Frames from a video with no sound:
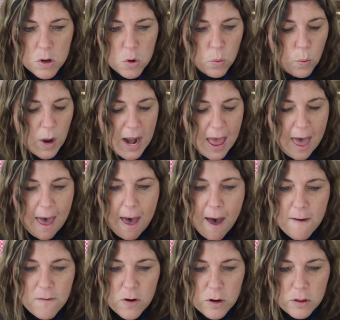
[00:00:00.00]

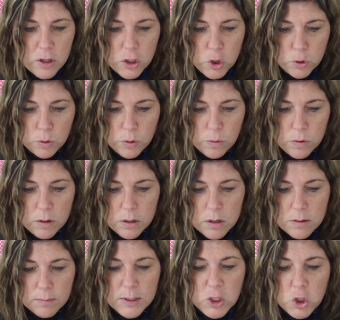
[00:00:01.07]
Whatever the truth,
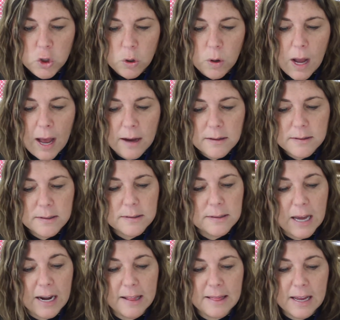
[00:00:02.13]
Mr. Ocox
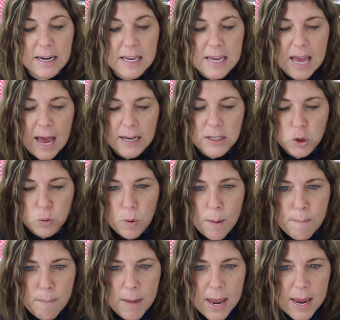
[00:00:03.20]
decided that he had to
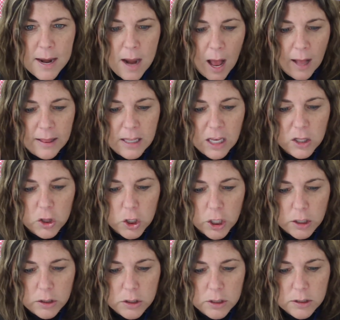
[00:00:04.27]
remain on the
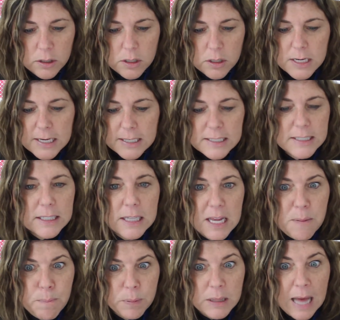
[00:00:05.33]
alert,
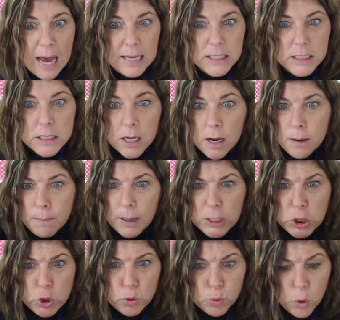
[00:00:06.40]
sleep less,
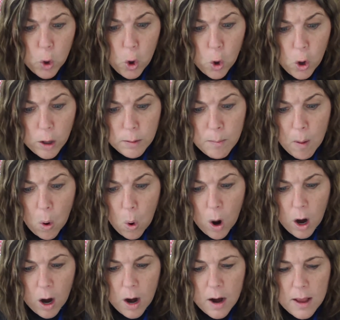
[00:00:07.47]
patrol
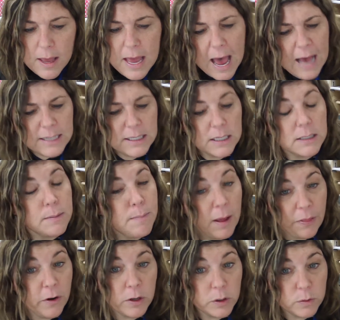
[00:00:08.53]
more, as his
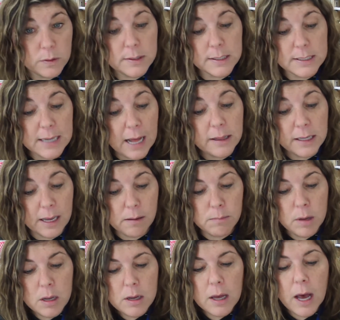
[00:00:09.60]
mother used to tell him.
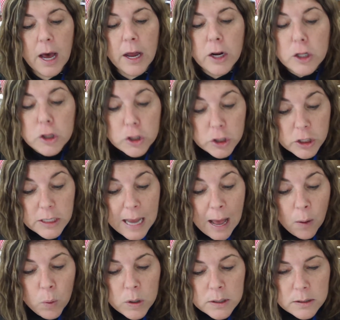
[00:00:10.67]
An alert
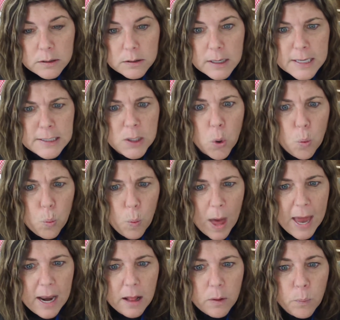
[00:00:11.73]
owl is a
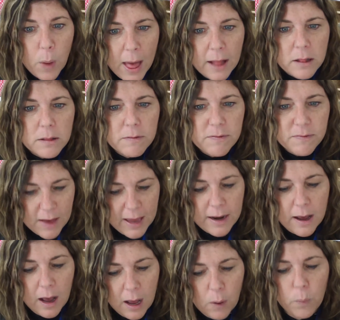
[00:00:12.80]
well-fed
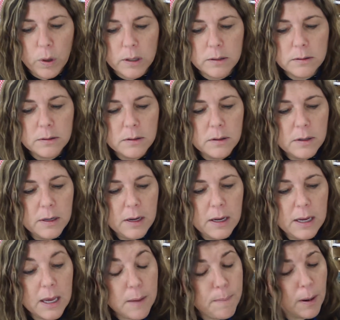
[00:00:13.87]
owl.
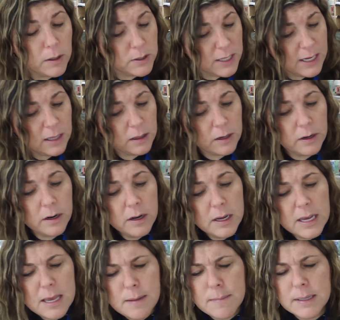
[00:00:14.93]
In particular,
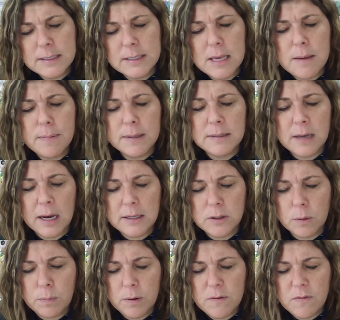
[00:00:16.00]
he must keep his eyes
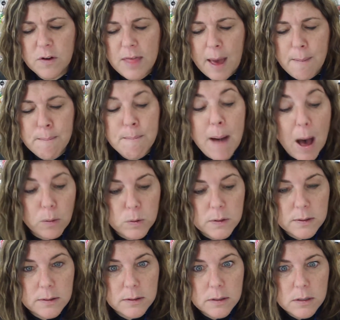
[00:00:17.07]
open for that
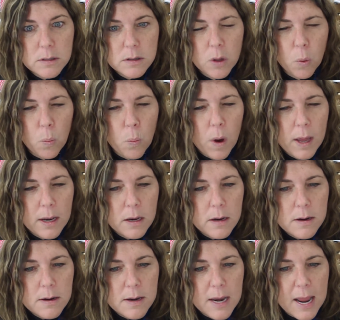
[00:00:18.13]
mouse, the one
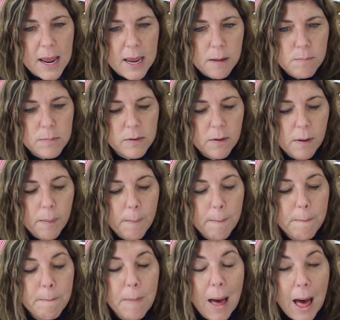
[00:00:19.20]
named
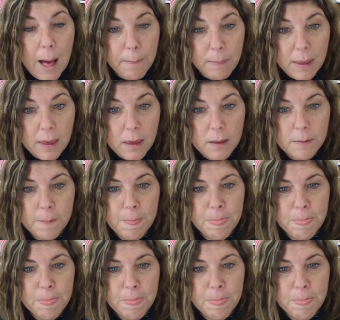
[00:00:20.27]
Poppy.